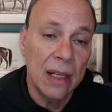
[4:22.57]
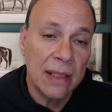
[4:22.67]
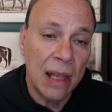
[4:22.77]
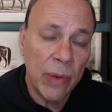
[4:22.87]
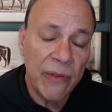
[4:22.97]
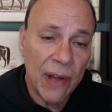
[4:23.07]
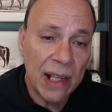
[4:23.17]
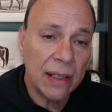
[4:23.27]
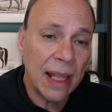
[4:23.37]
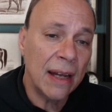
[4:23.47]
Then we
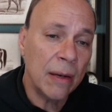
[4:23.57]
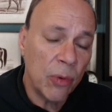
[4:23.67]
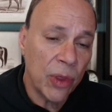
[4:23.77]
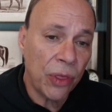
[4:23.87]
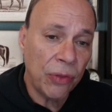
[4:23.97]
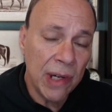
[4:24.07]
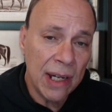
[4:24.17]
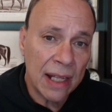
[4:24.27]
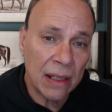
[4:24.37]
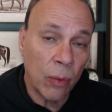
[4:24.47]
follow that up with a
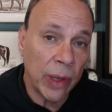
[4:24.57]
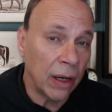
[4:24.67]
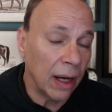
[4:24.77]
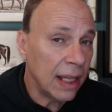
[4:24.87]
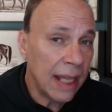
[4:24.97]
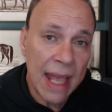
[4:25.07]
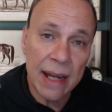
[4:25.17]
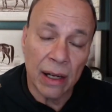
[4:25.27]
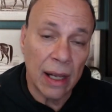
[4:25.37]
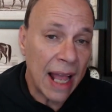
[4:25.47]
$3 winner.
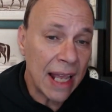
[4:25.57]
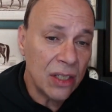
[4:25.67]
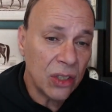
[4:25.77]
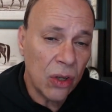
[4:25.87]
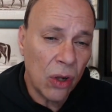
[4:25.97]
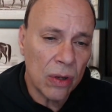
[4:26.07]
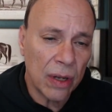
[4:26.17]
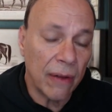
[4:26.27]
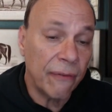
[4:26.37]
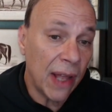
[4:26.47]
Again, ice cold,
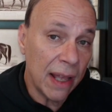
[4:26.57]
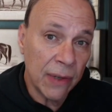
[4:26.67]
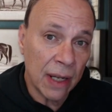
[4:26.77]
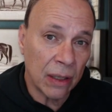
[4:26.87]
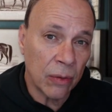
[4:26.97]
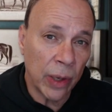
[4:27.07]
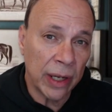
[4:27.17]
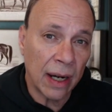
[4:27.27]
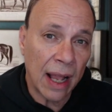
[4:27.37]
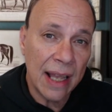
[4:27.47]
a $5
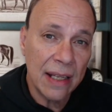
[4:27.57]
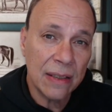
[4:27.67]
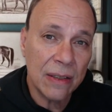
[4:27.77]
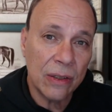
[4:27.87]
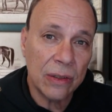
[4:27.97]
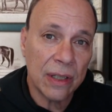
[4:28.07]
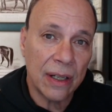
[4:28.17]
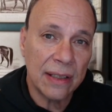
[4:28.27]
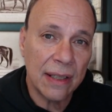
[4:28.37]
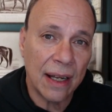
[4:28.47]
winner, ice cold
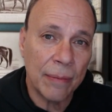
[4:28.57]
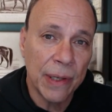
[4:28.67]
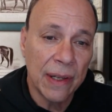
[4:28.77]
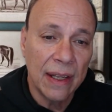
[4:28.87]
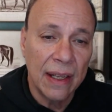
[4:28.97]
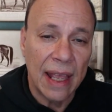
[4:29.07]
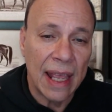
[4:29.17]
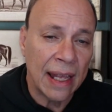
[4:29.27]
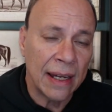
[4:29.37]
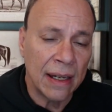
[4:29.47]
on top,
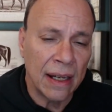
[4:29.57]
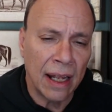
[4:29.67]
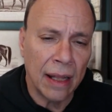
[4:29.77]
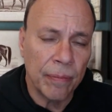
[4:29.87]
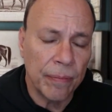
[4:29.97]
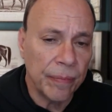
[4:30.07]
and the